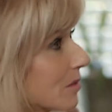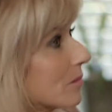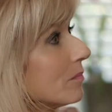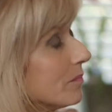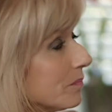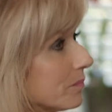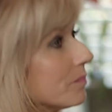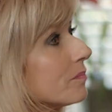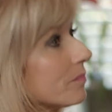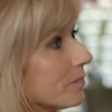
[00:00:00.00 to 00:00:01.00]

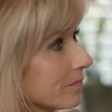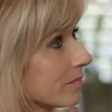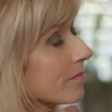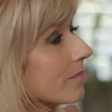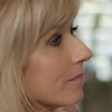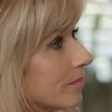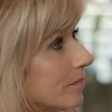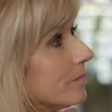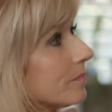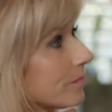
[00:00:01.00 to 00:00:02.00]
stewarding one of
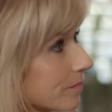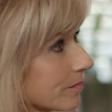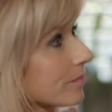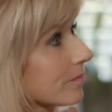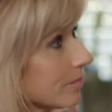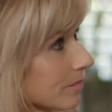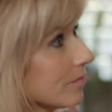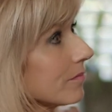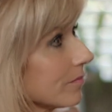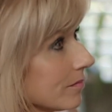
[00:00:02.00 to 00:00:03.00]
his great
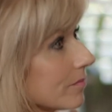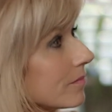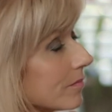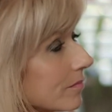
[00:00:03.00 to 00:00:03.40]
treasures on his